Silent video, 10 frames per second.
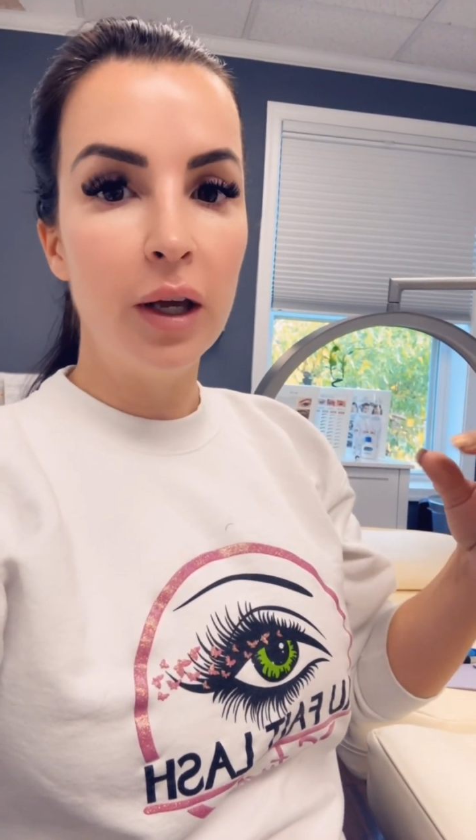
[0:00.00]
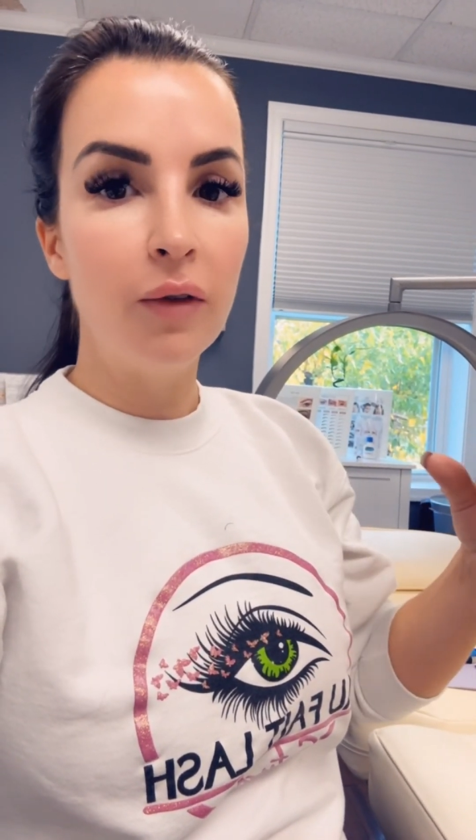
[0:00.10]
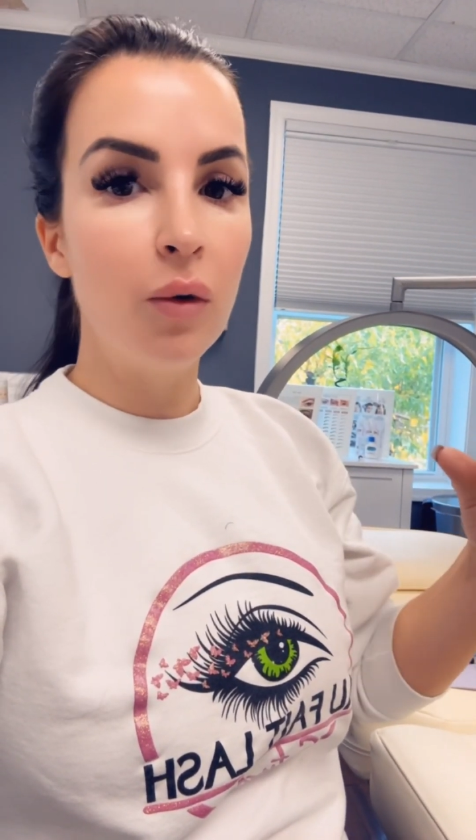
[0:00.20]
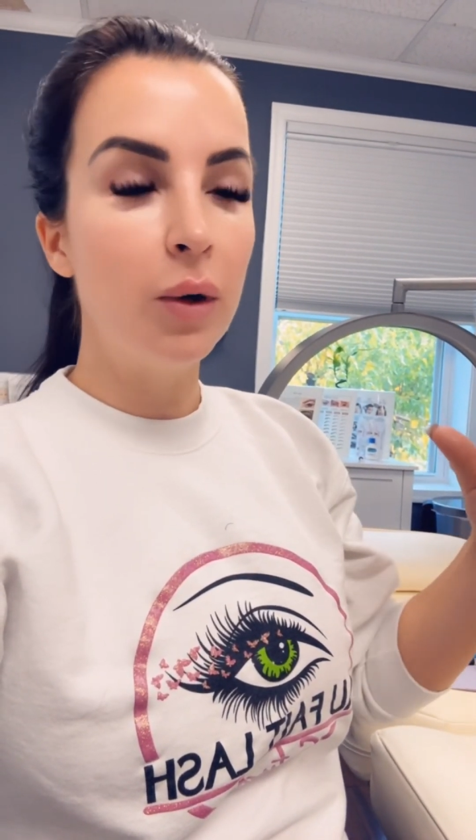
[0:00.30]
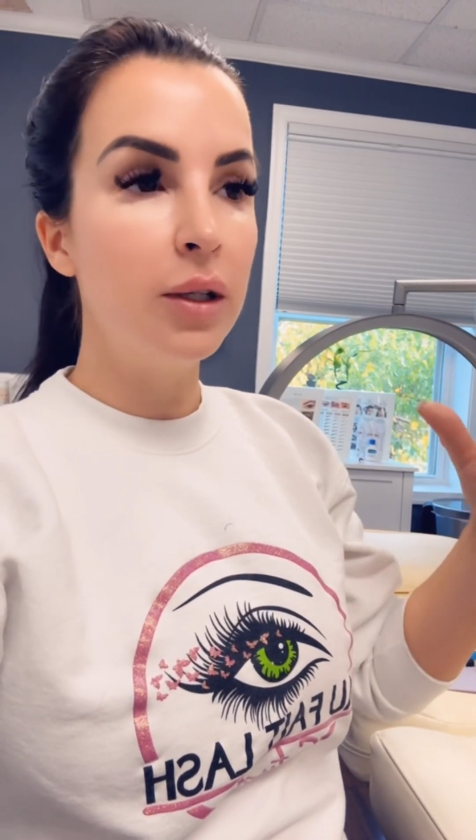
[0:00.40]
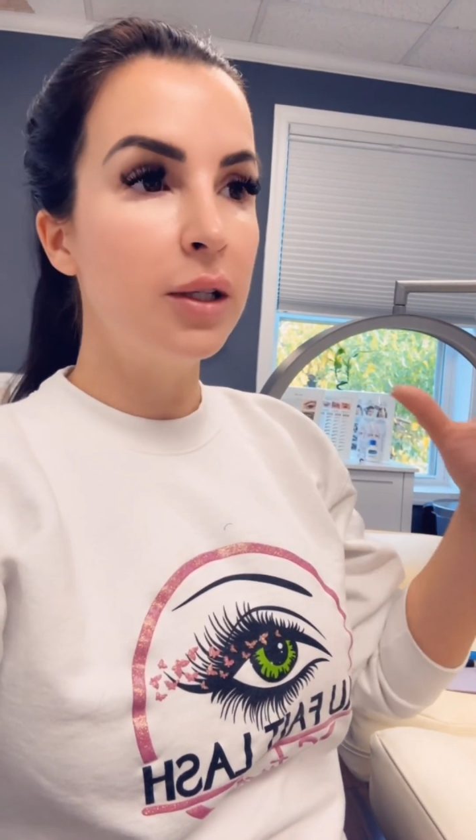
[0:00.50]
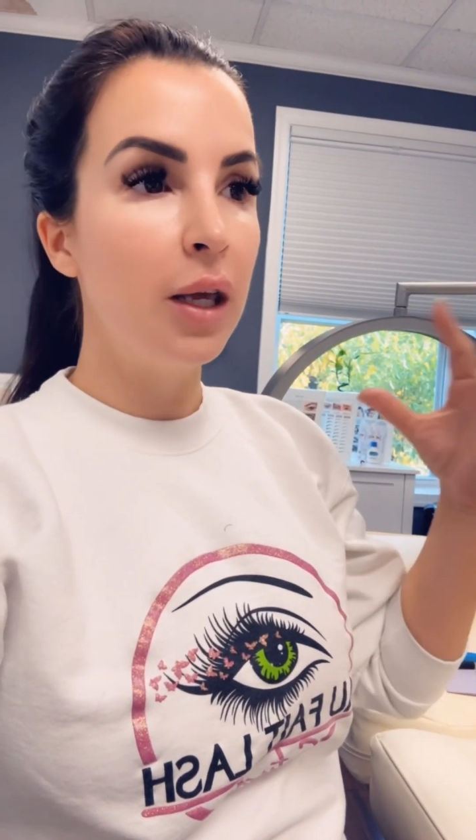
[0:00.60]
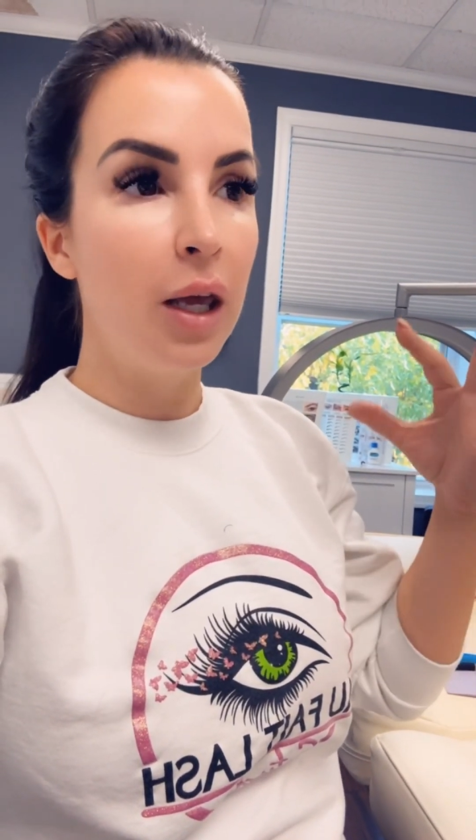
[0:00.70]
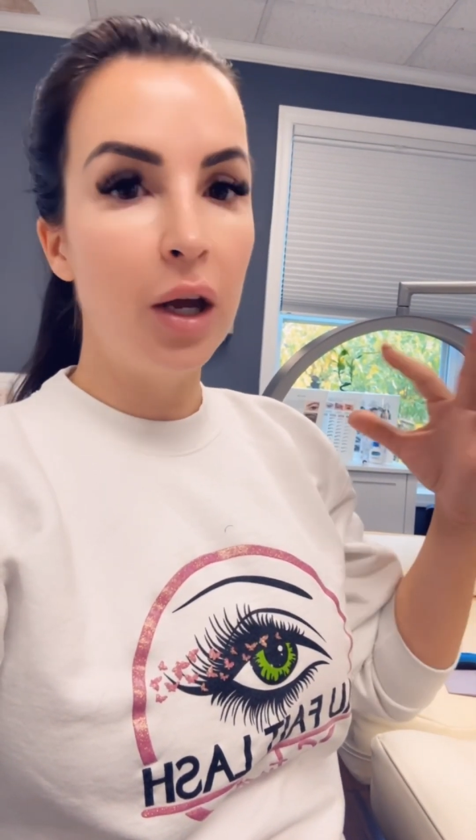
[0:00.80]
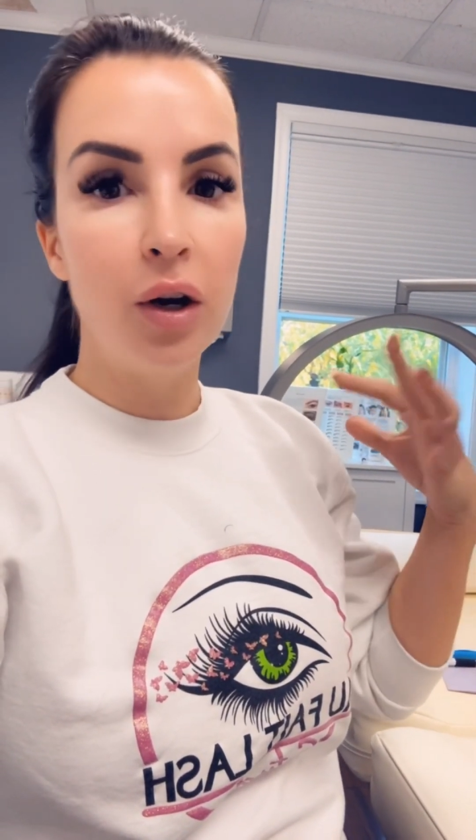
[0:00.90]
Everyone's
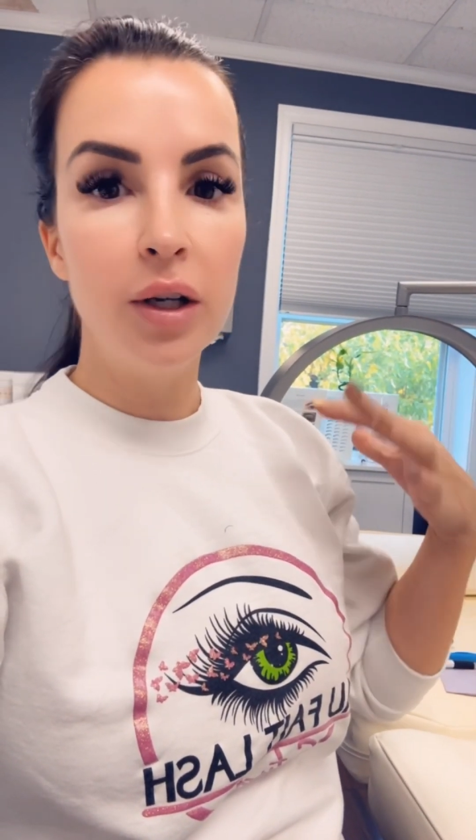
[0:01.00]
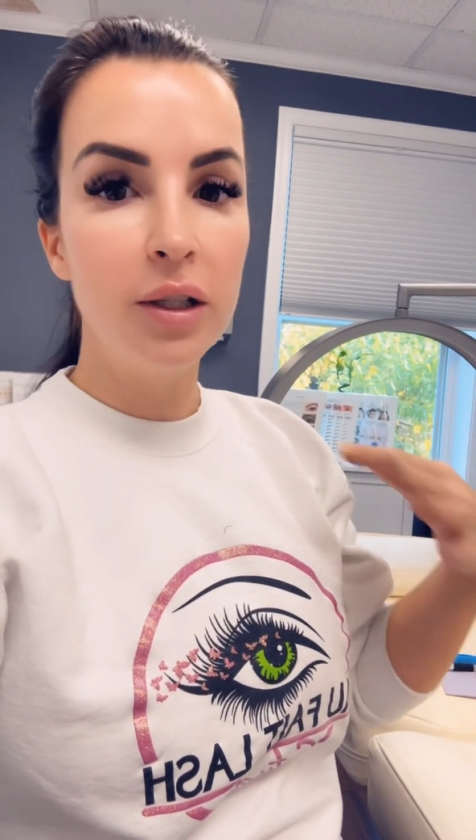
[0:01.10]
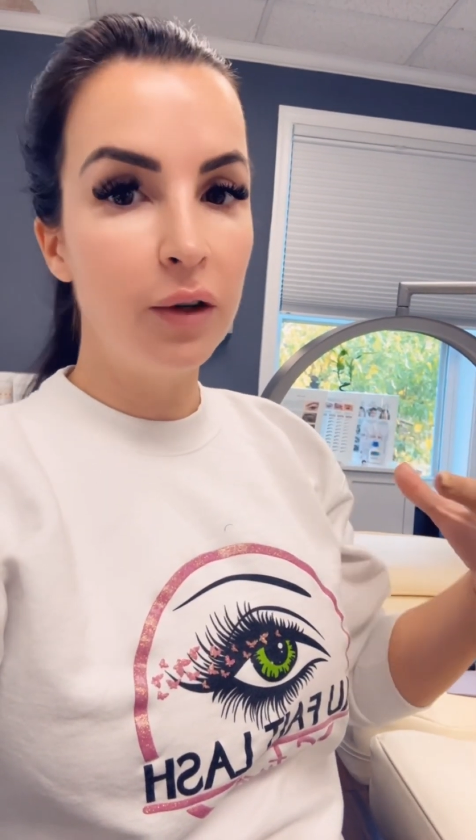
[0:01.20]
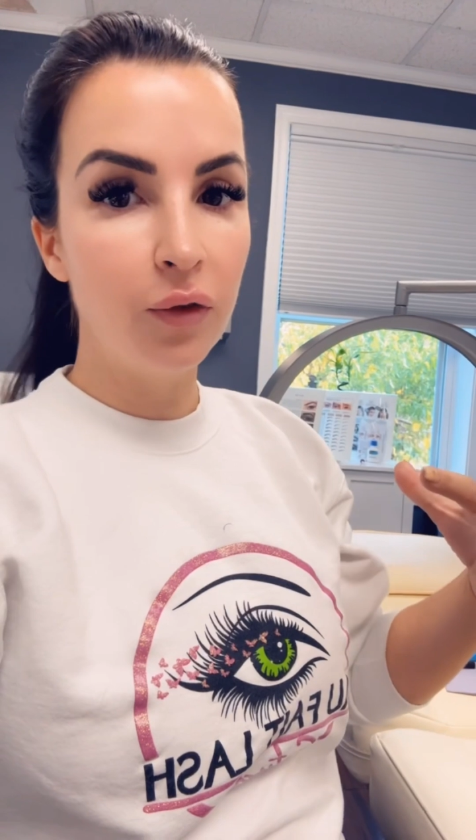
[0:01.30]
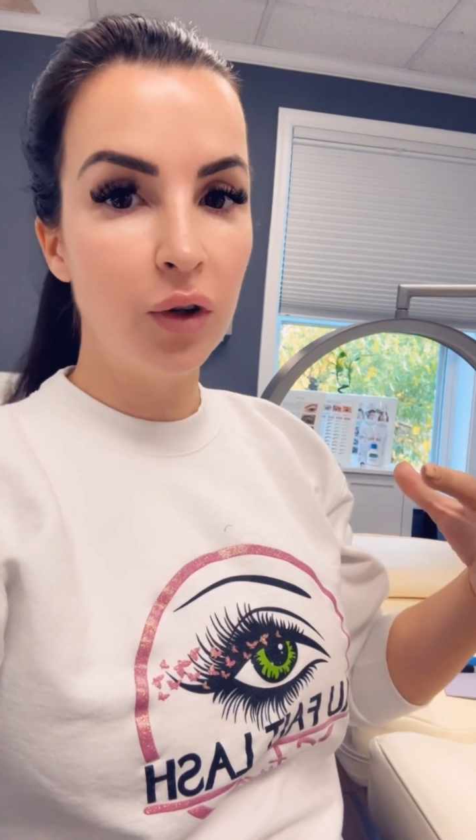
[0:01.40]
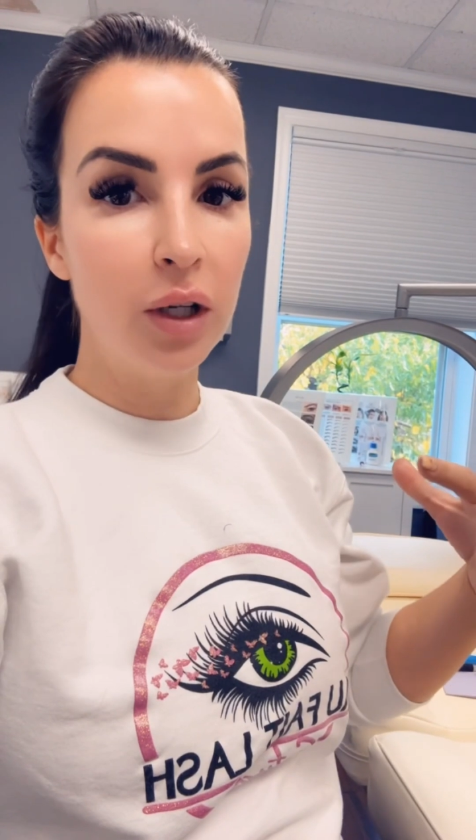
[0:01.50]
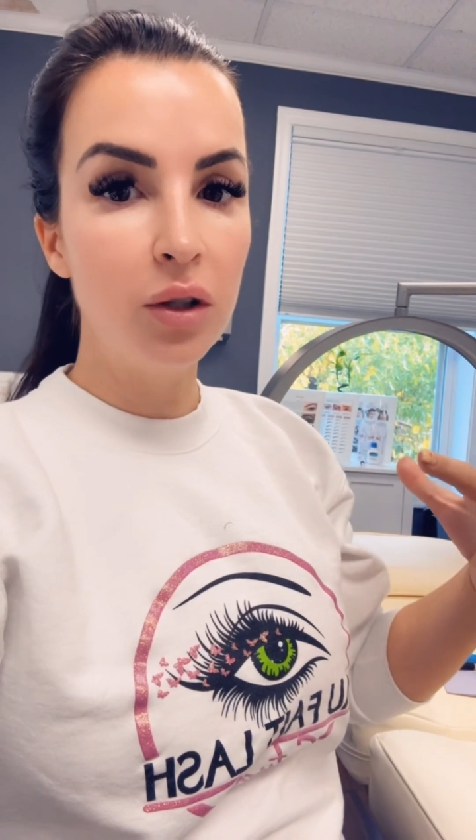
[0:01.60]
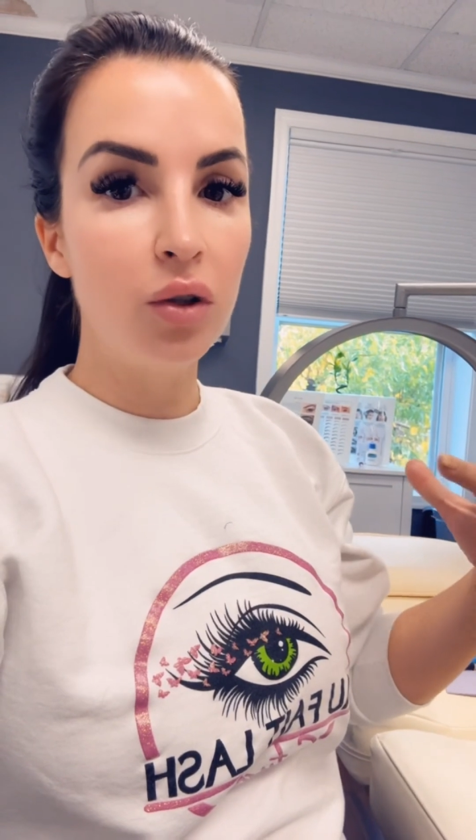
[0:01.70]
hair is different,